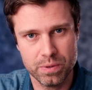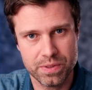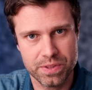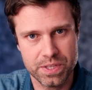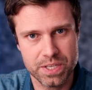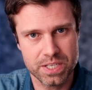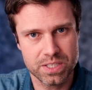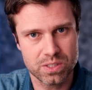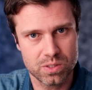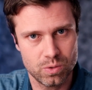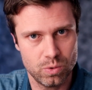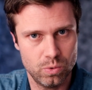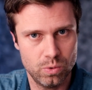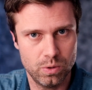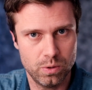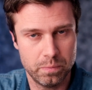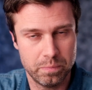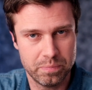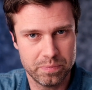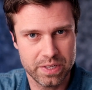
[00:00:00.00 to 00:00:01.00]
with this
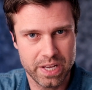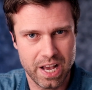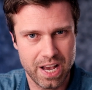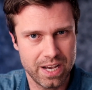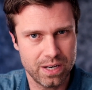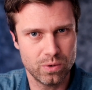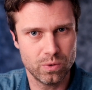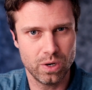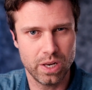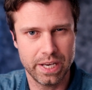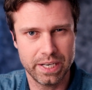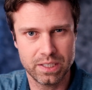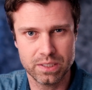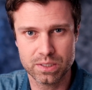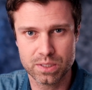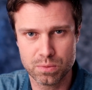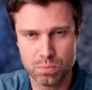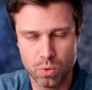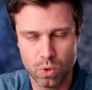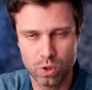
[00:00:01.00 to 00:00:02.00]
tool. I don't like
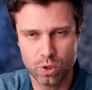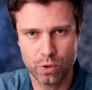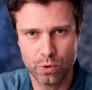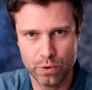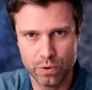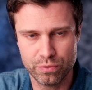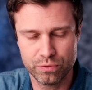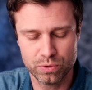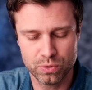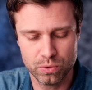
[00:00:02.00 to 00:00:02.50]
a small curve